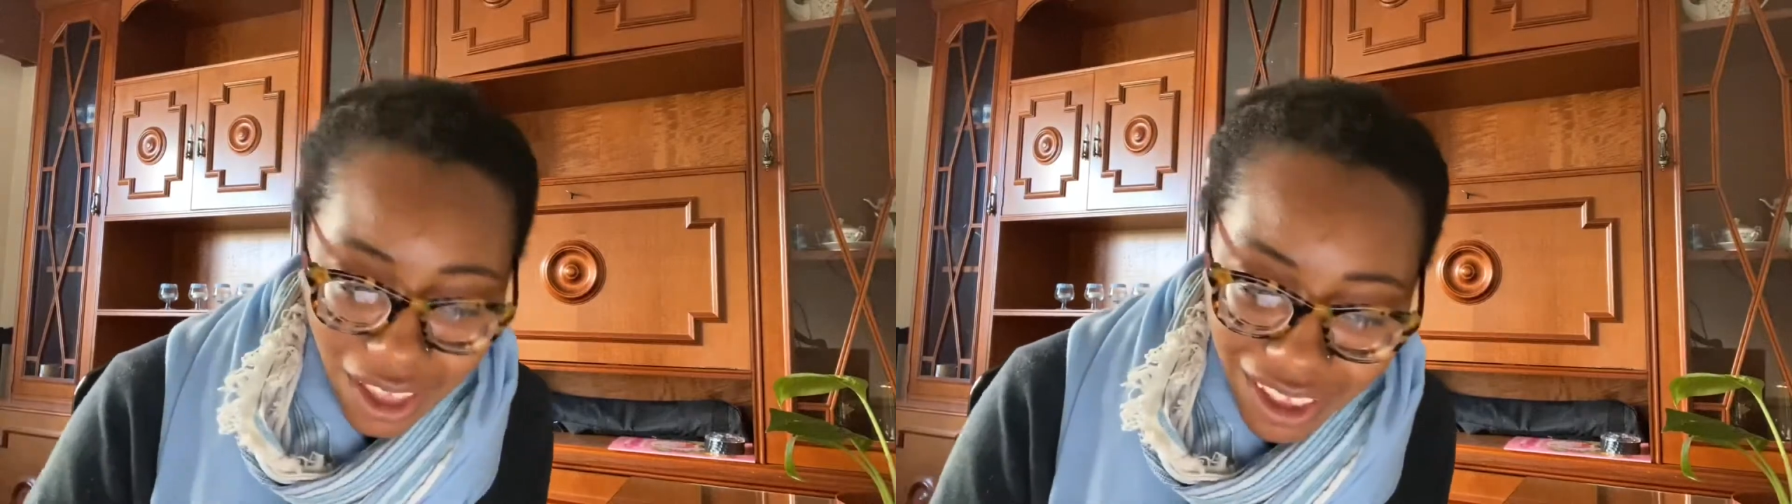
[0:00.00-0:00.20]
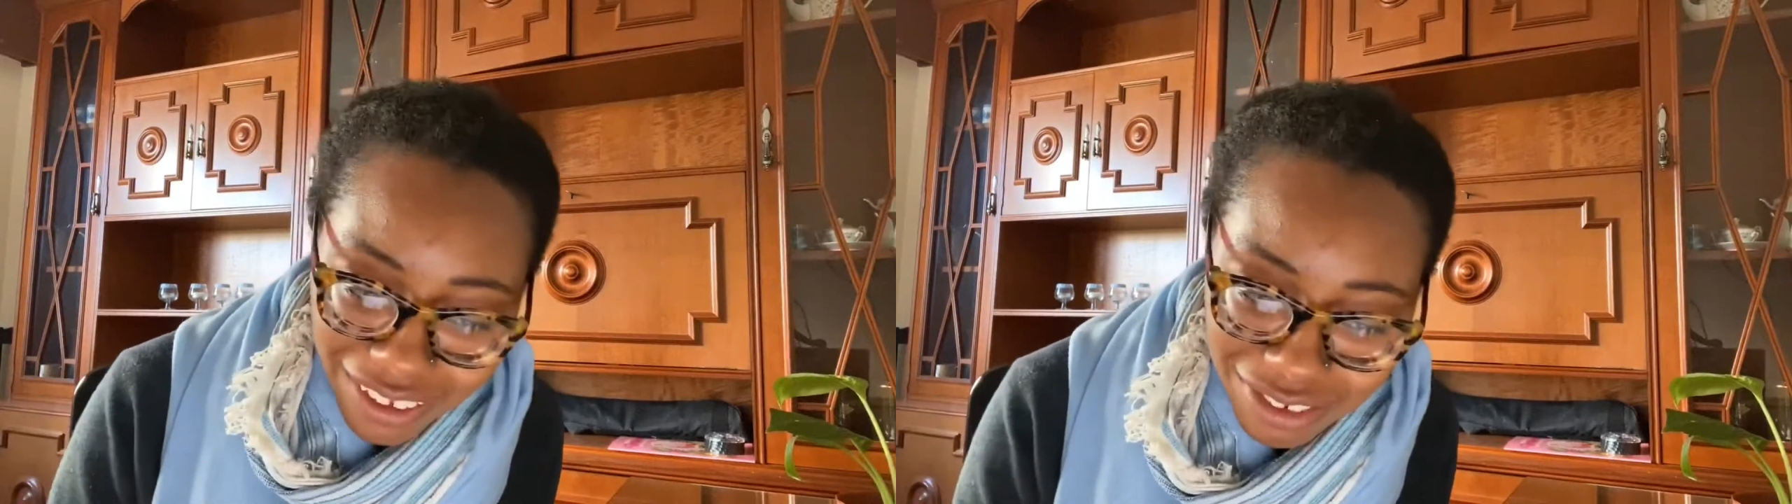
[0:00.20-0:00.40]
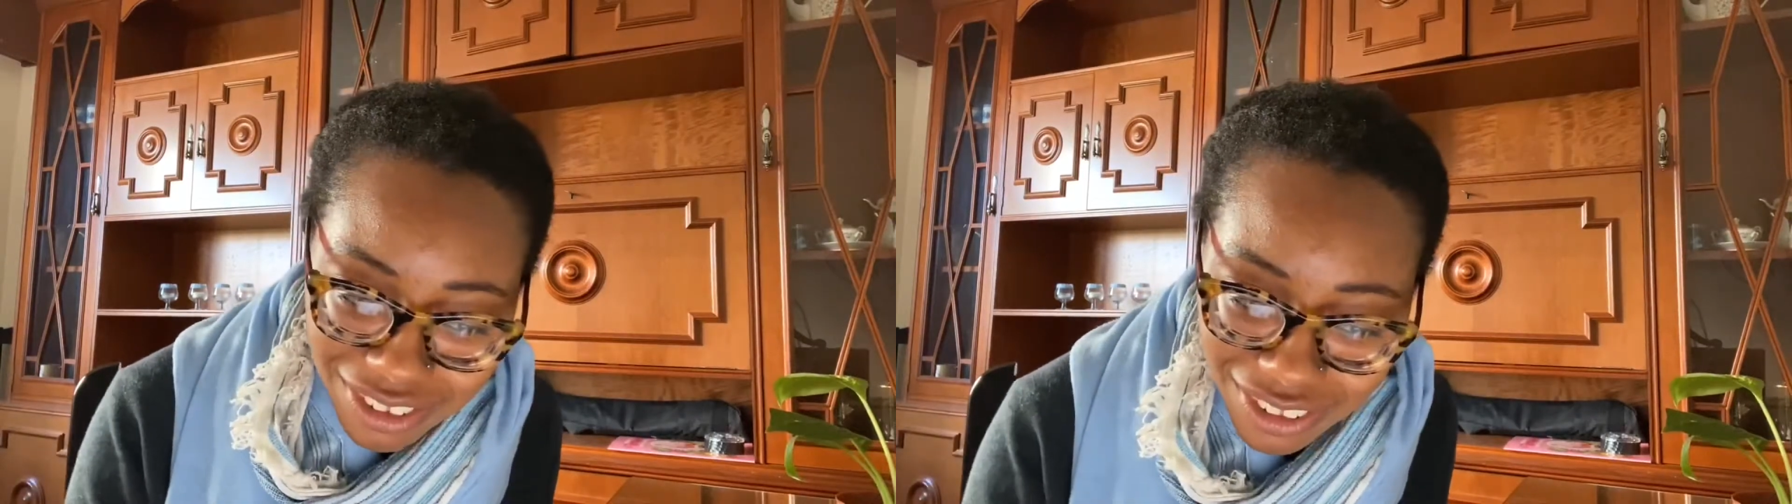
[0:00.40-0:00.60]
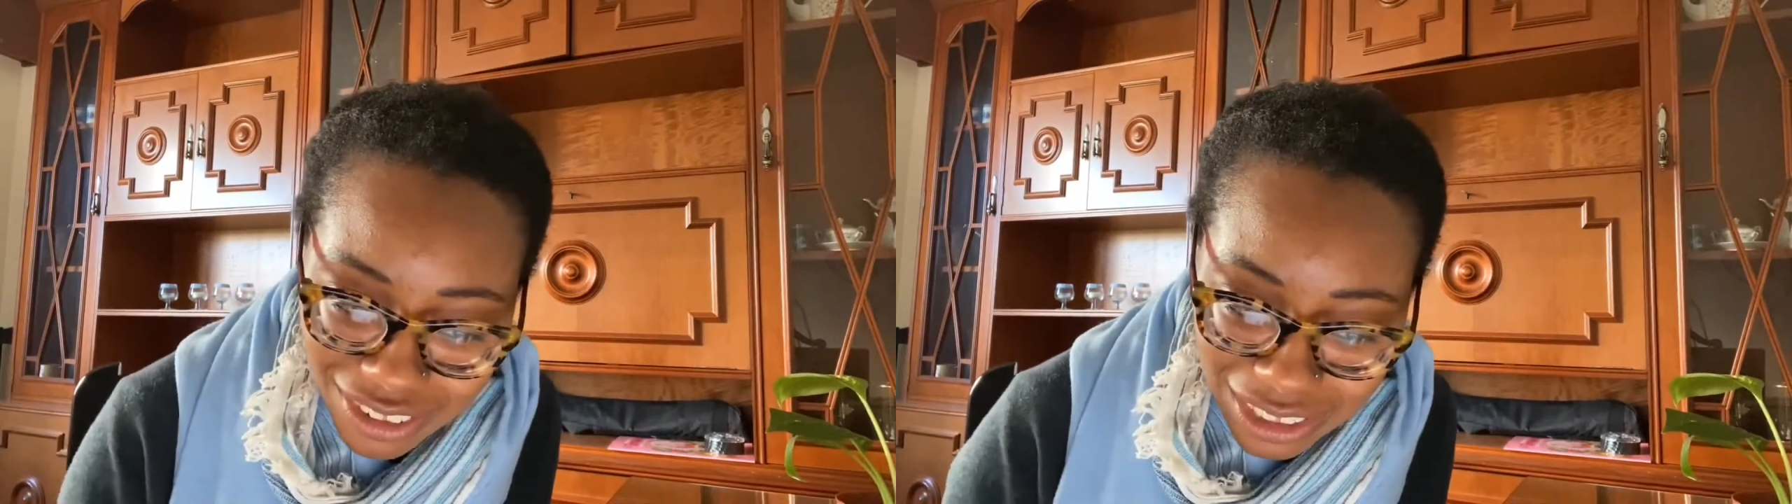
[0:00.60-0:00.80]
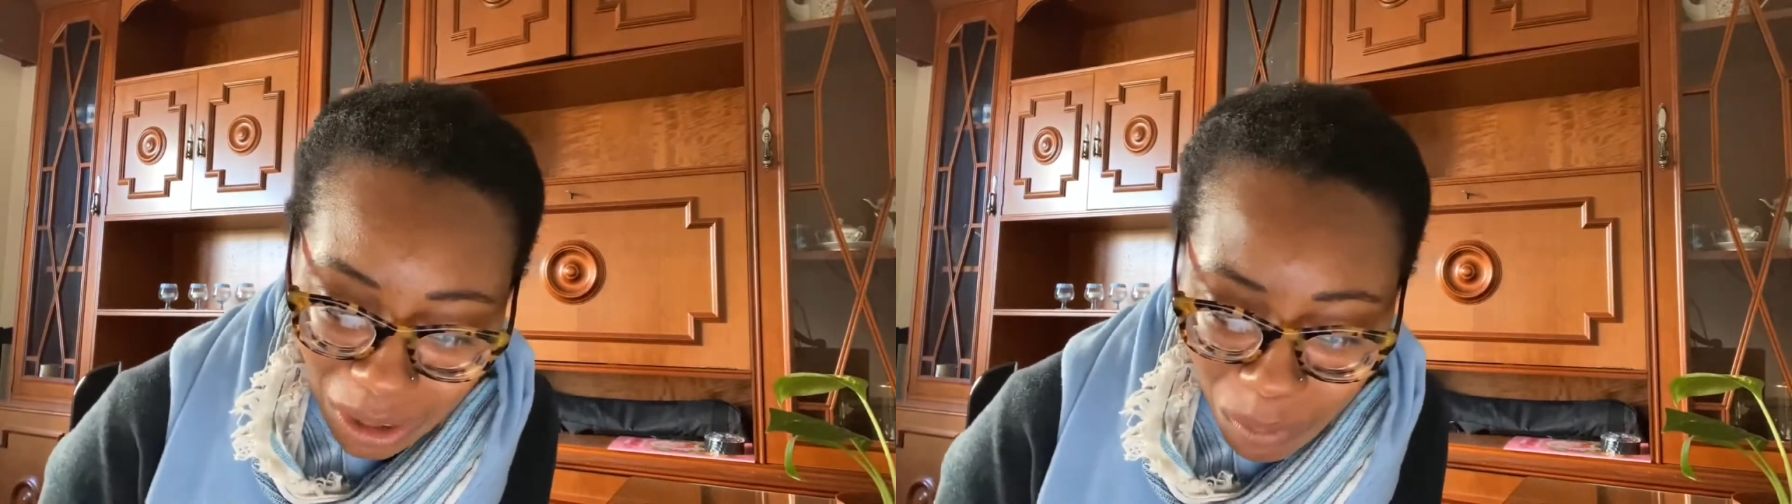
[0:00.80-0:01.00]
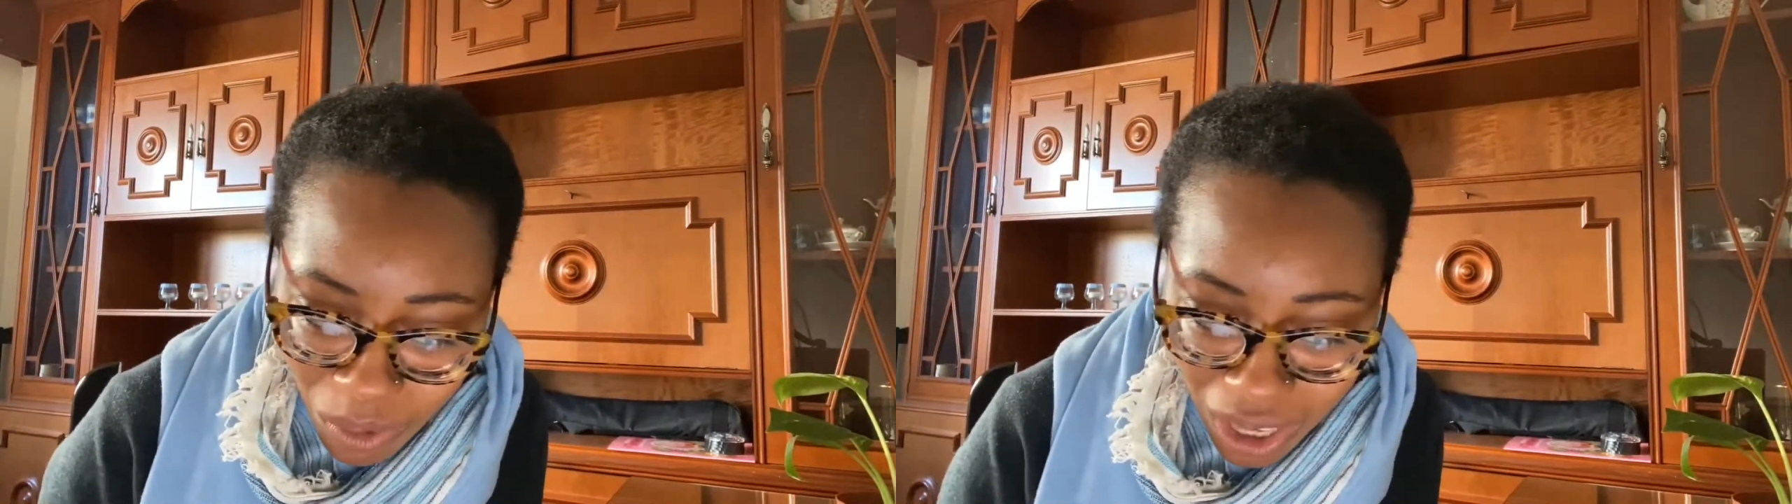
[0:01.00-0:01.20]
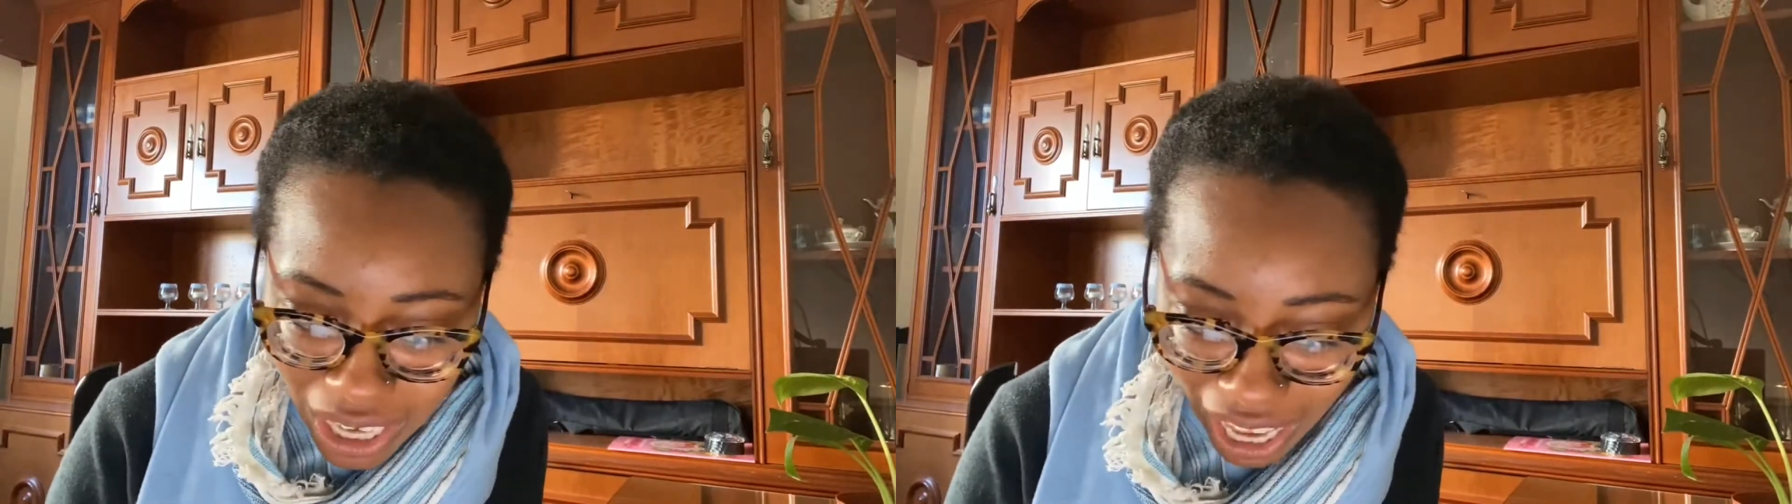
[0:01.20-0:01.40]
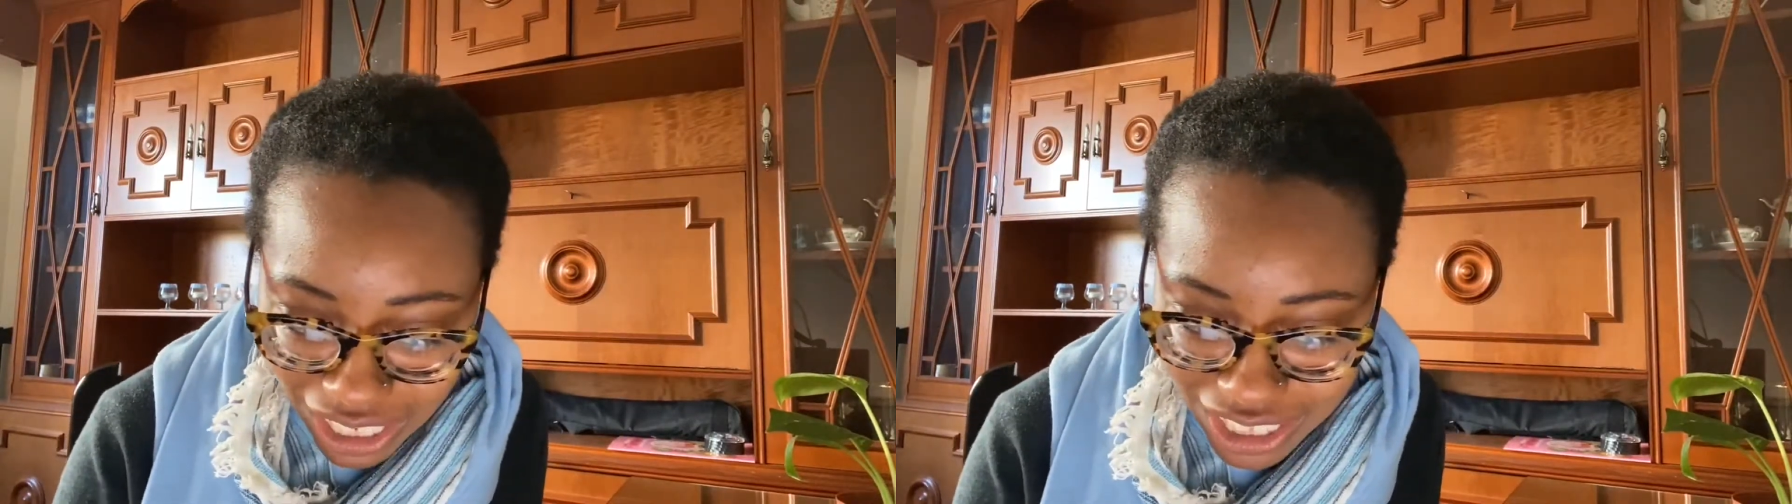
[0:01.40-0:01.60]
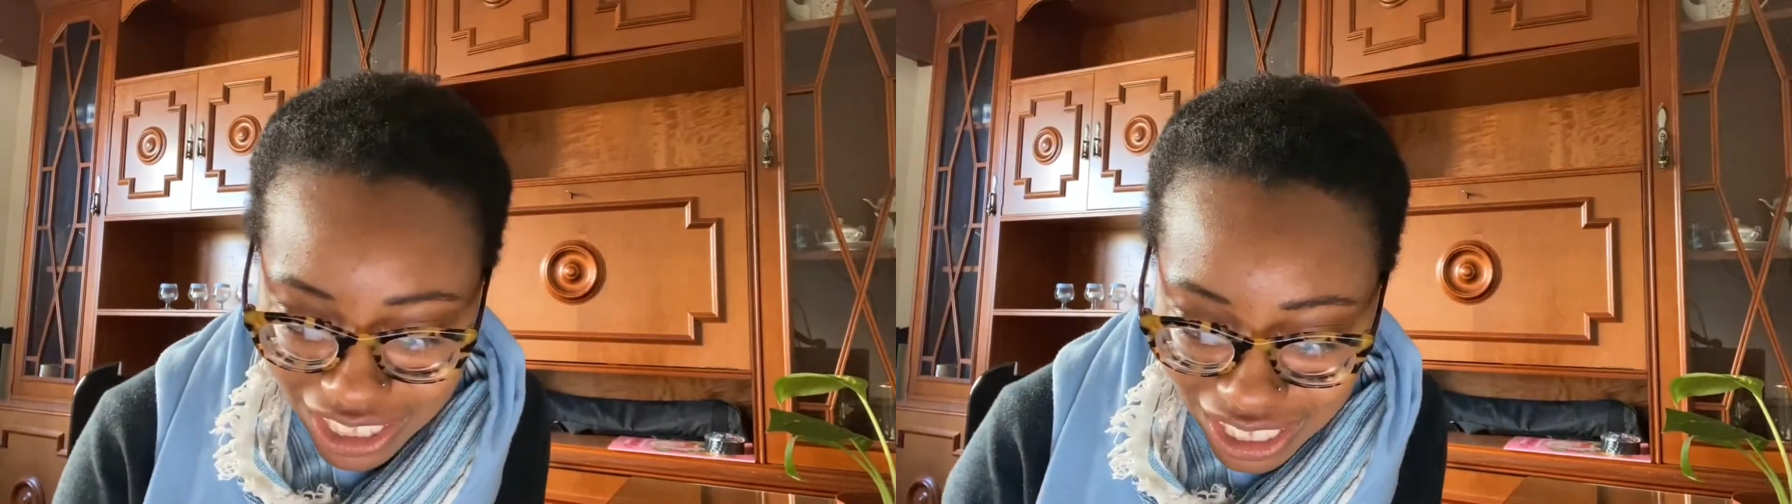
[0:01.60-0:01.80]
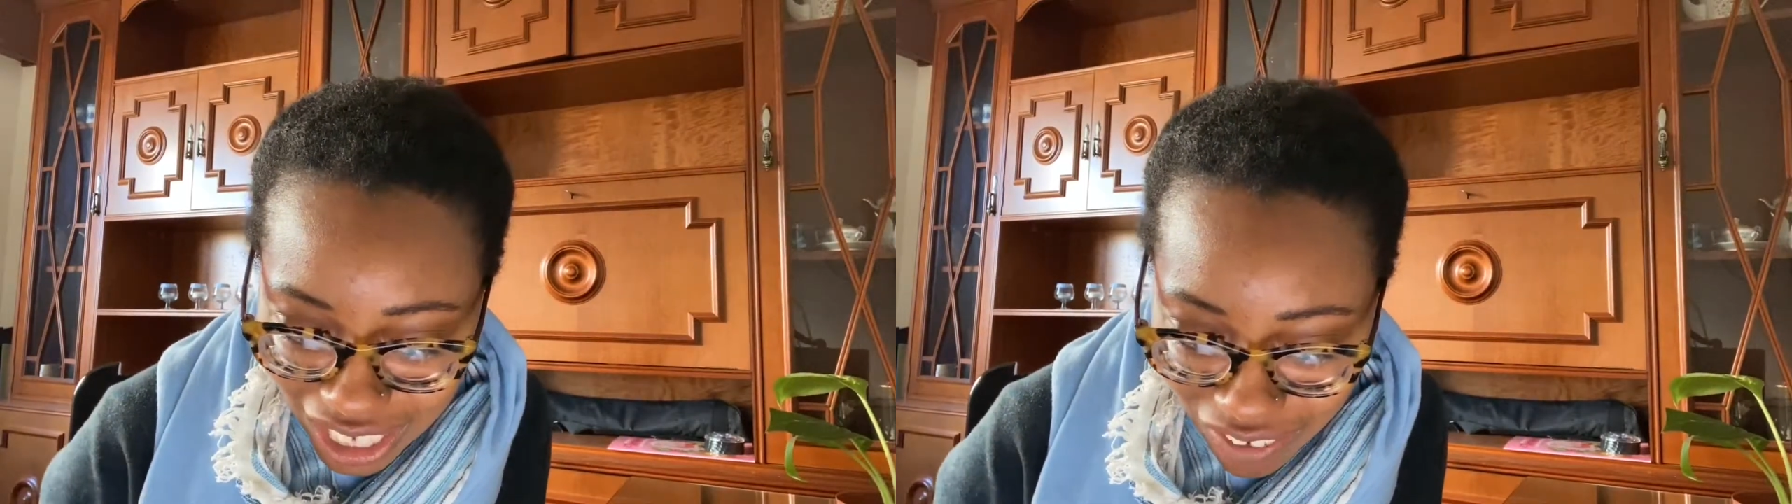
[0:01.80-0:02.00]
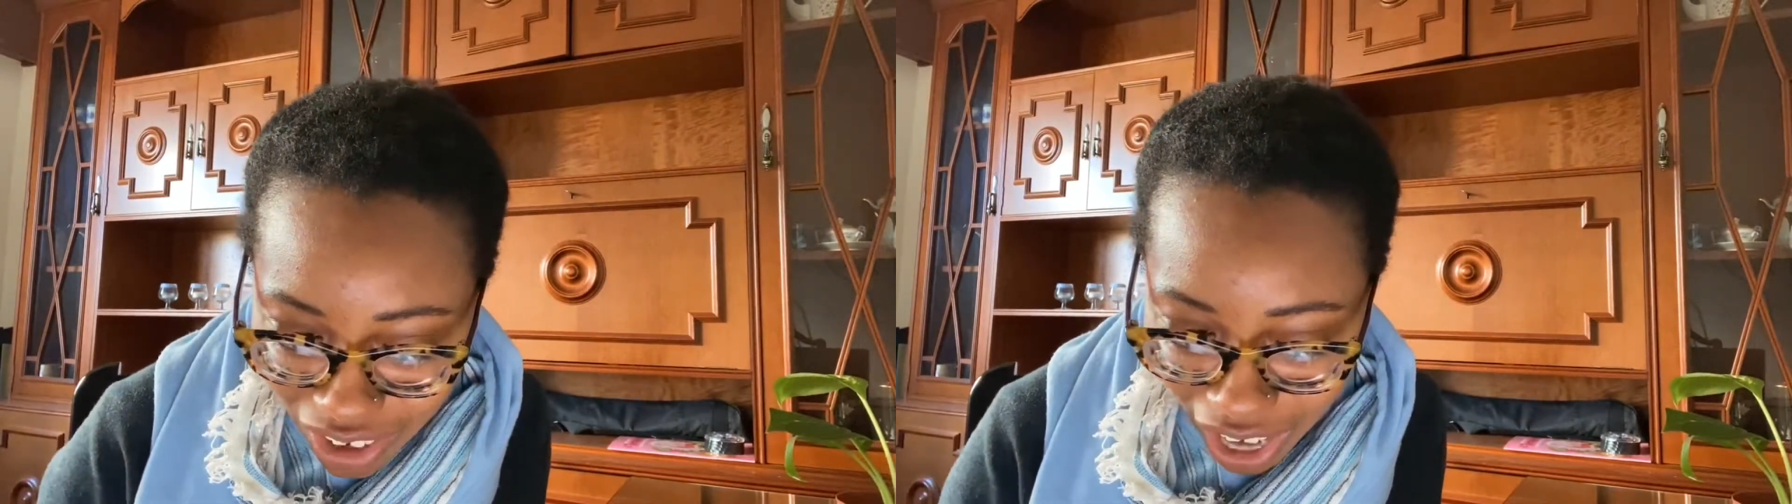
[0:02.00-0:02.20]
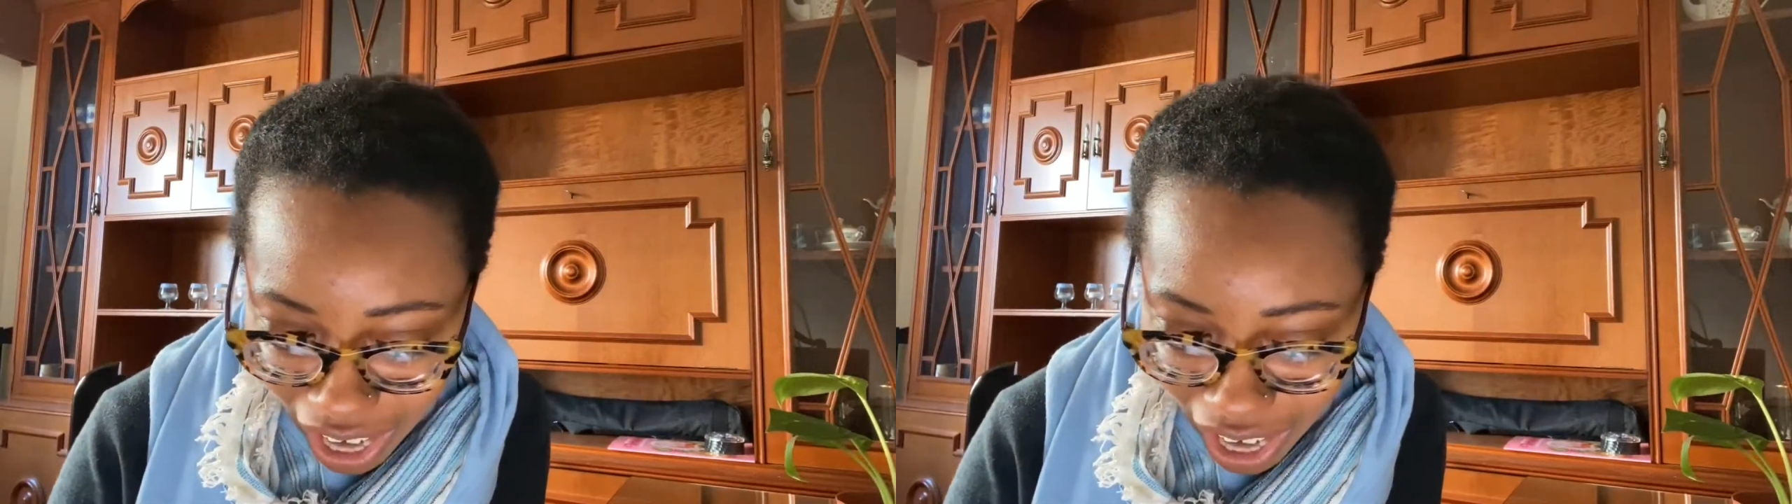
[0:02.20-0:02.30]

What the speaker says: If someone had never